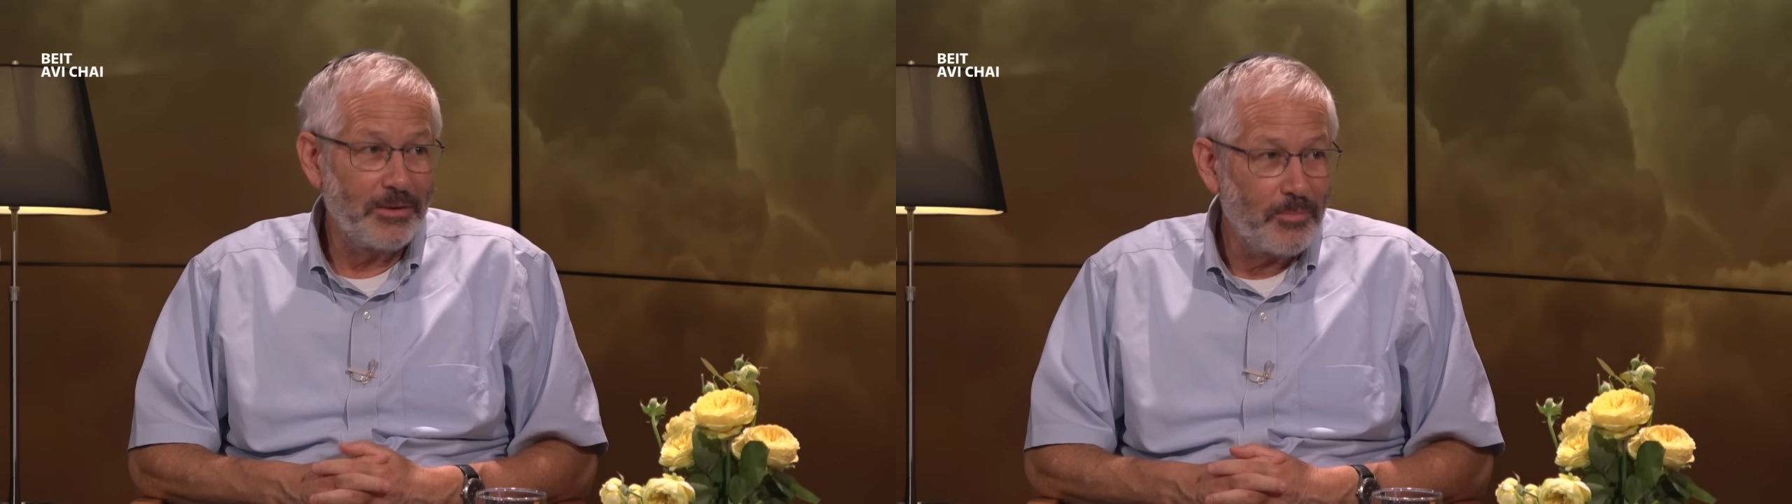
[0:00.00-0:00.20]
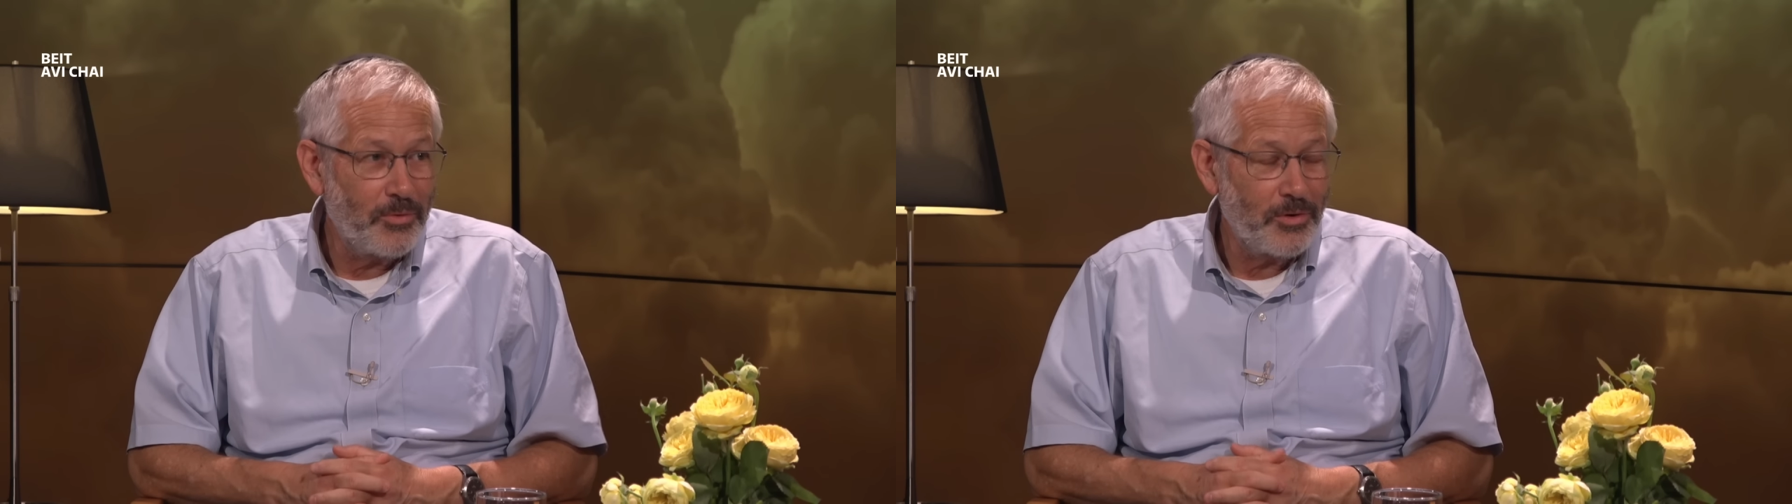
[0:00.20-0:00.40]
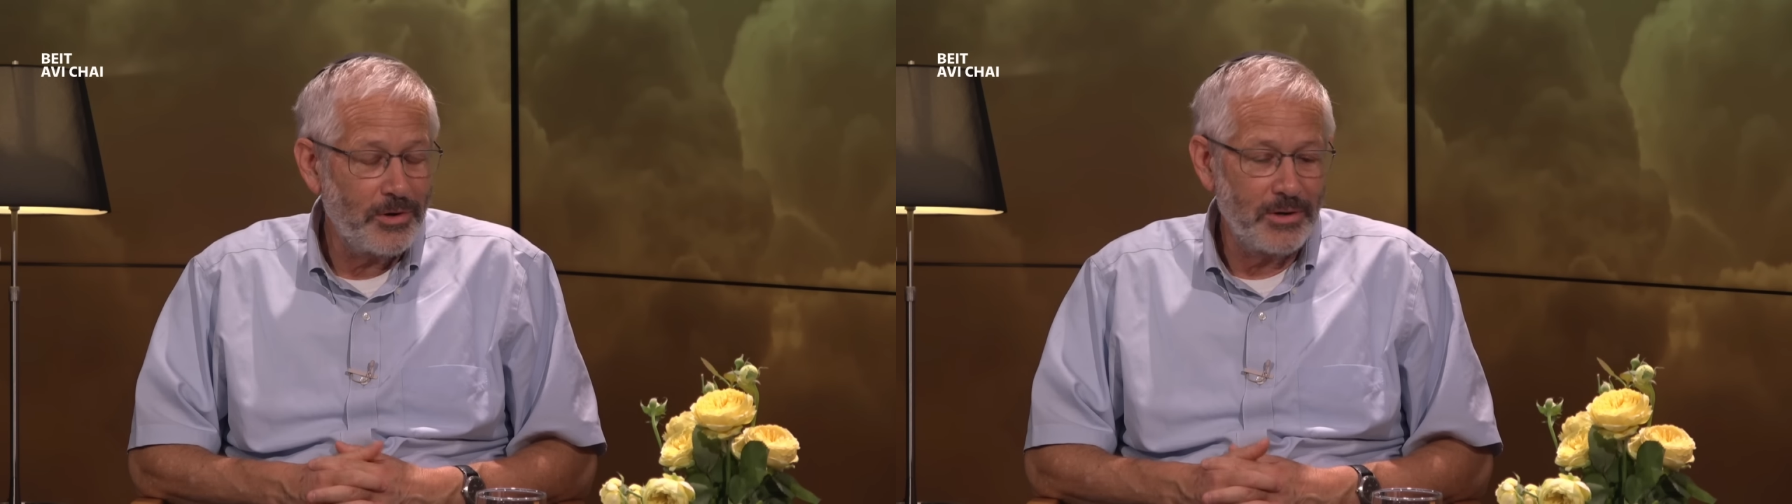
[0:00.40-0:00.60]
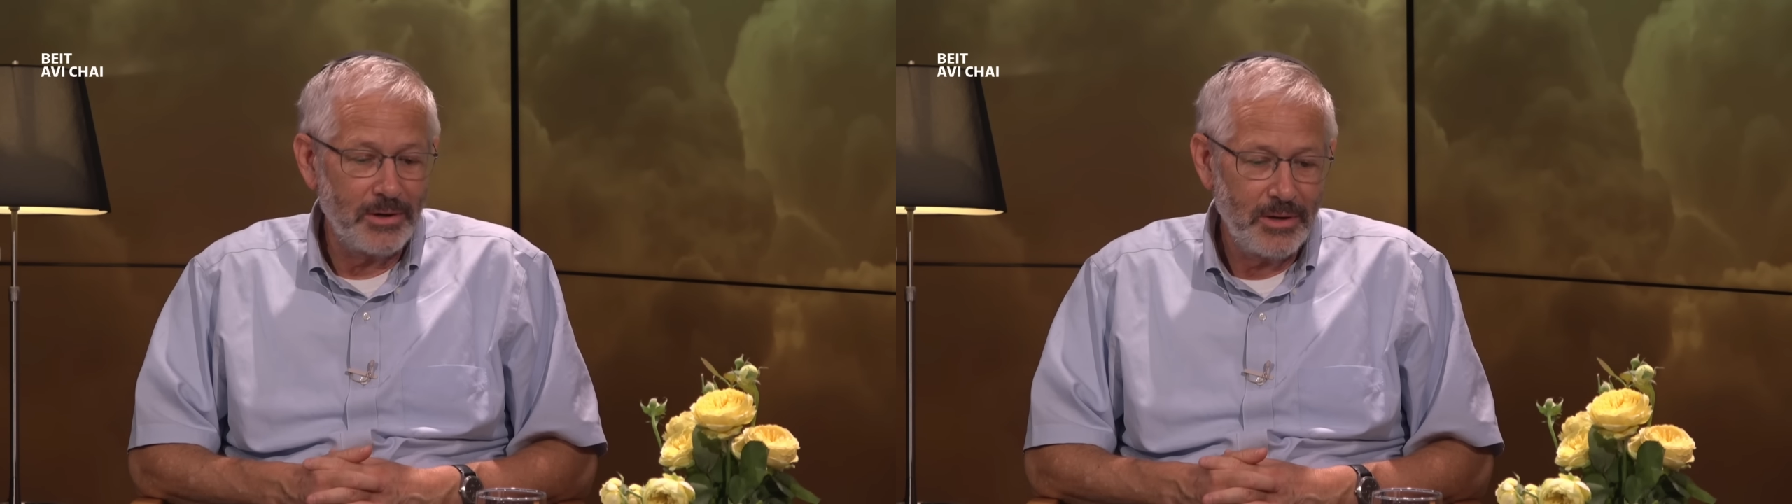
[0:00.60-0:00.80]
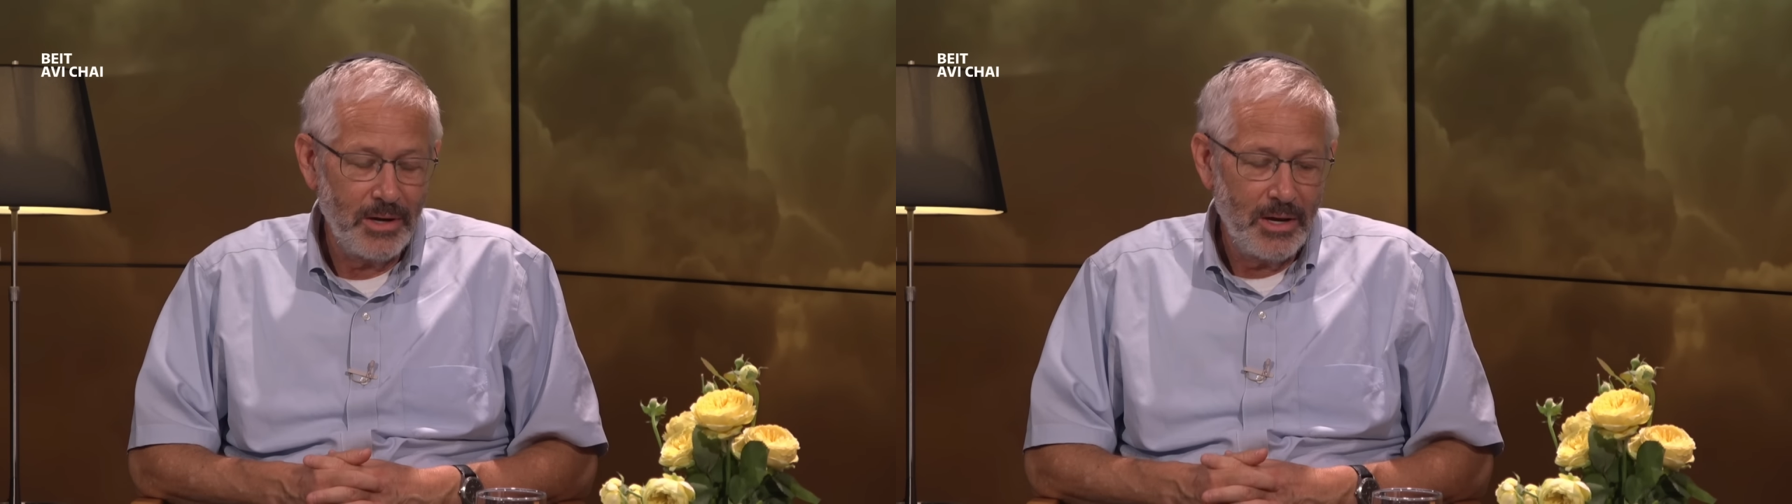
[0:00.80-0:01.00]

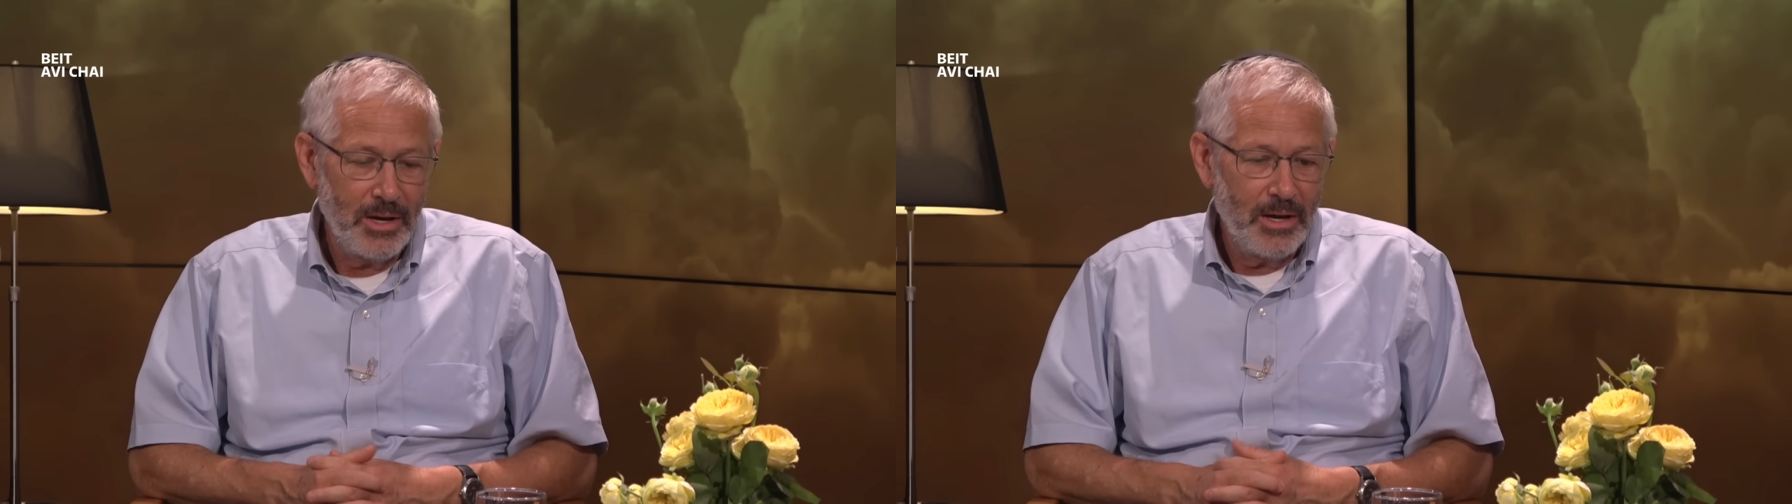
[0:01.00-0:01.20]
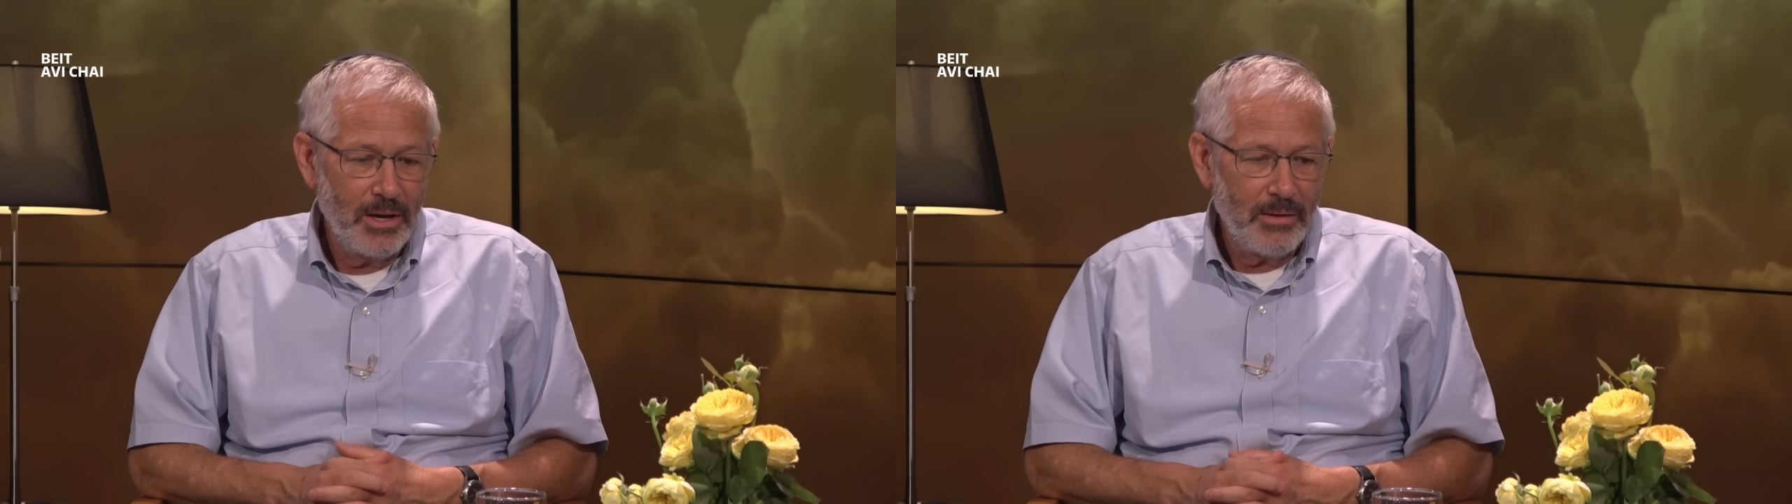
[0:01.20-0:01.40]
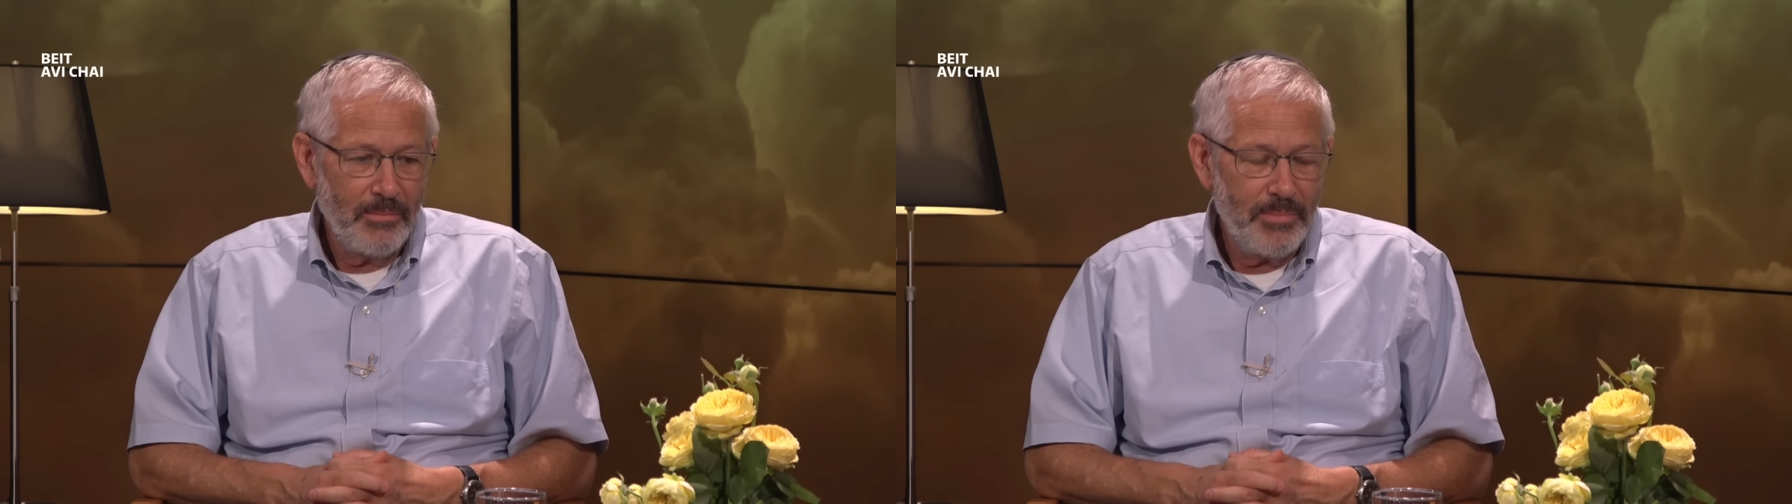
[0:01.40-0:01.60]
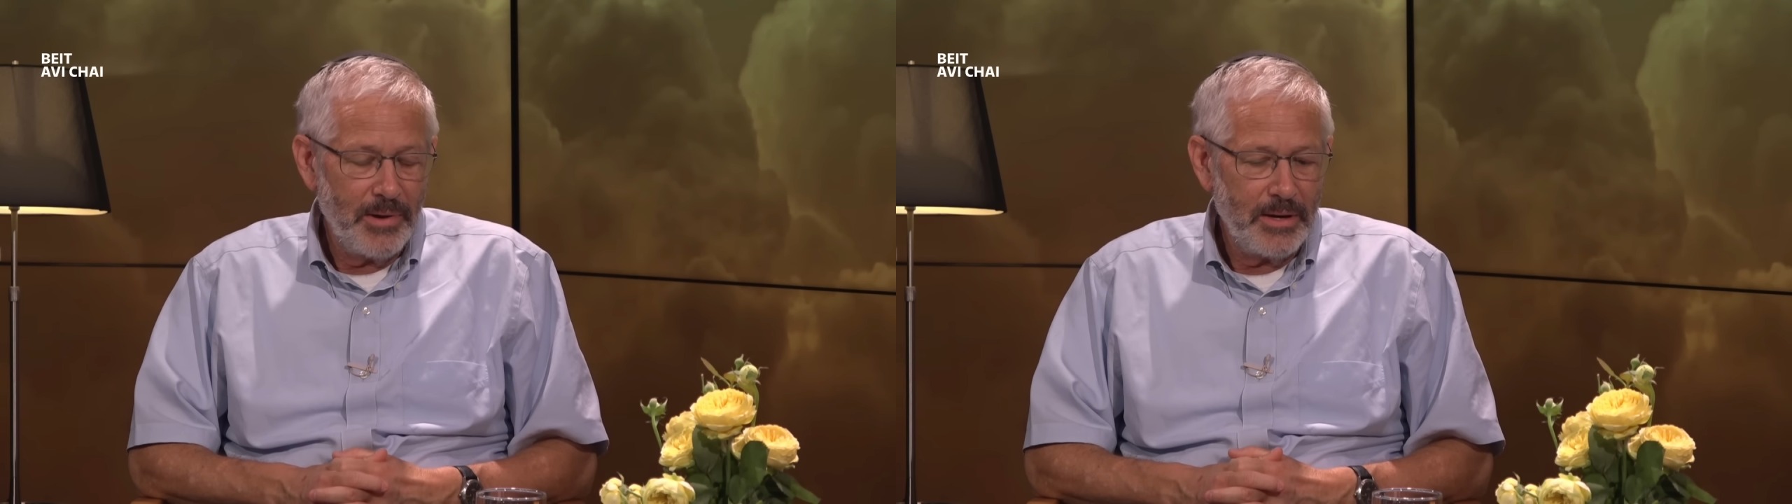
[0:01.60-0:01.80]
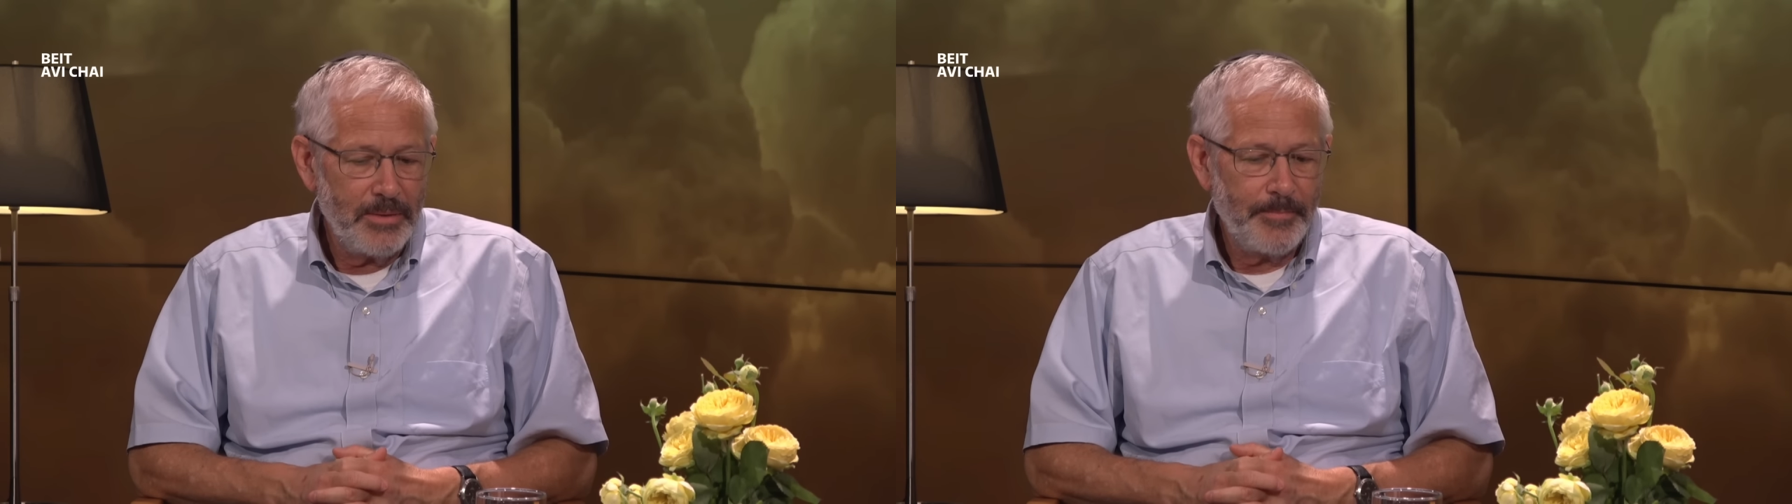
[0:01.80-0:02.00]
important,
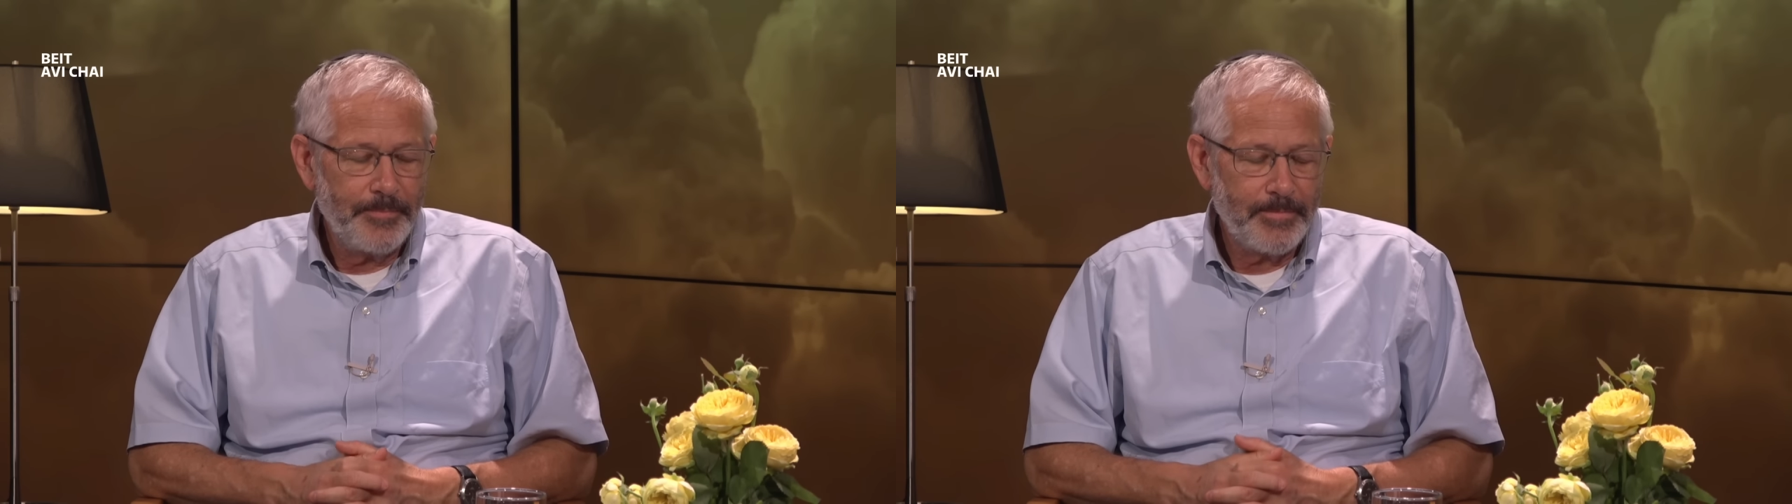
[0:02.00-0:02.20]
but